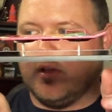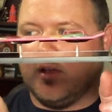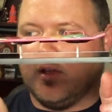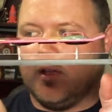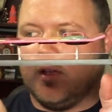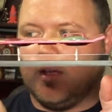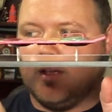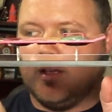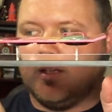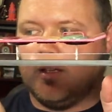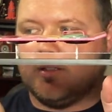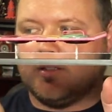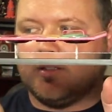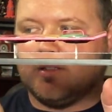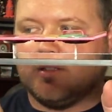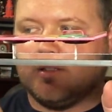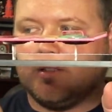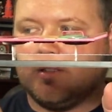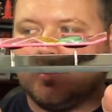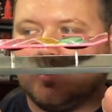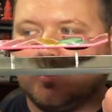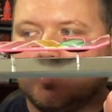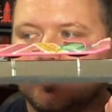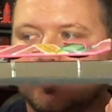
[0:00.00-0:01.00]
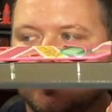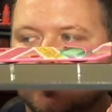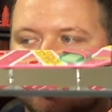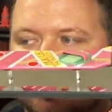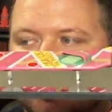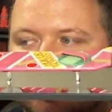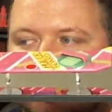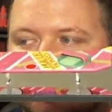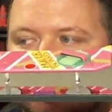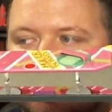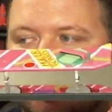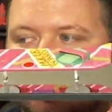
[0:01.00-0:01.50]
it's just
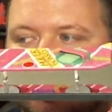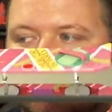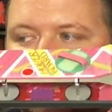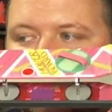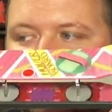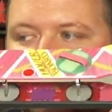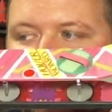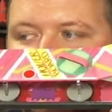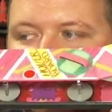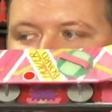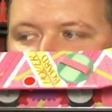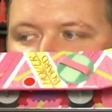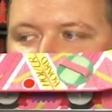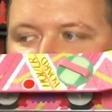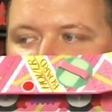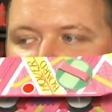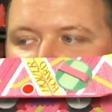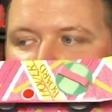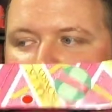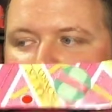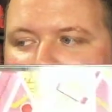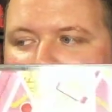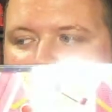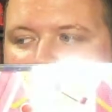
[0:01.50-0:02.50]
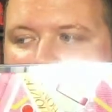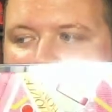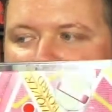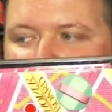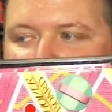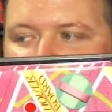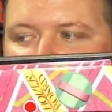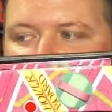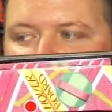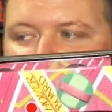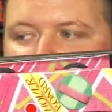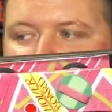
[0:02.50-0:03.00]
a
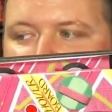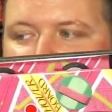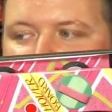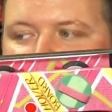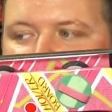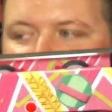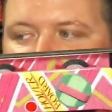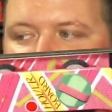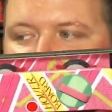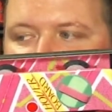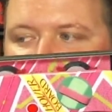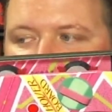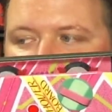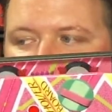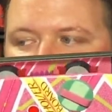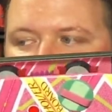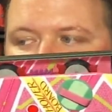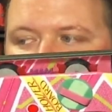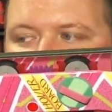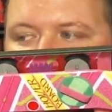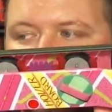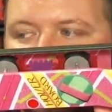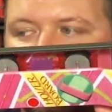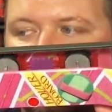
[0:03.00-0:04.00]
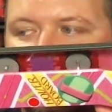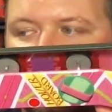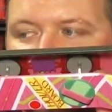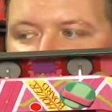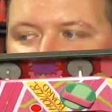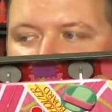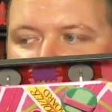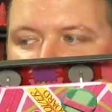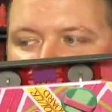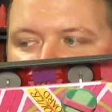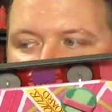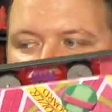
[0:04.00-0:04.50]
hoverboard,
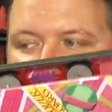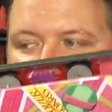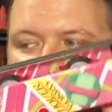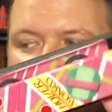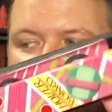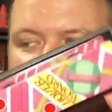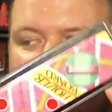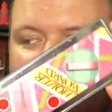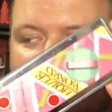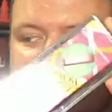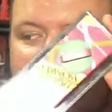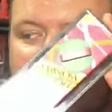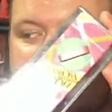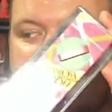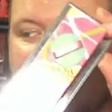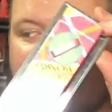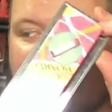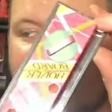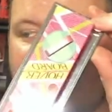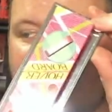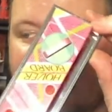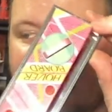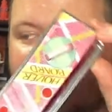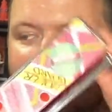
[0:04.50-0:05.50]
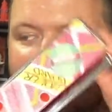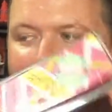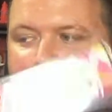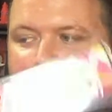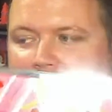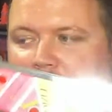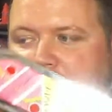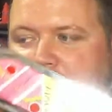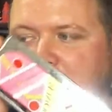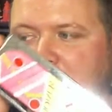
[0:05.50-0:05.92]
and it's about the greatest thing ever.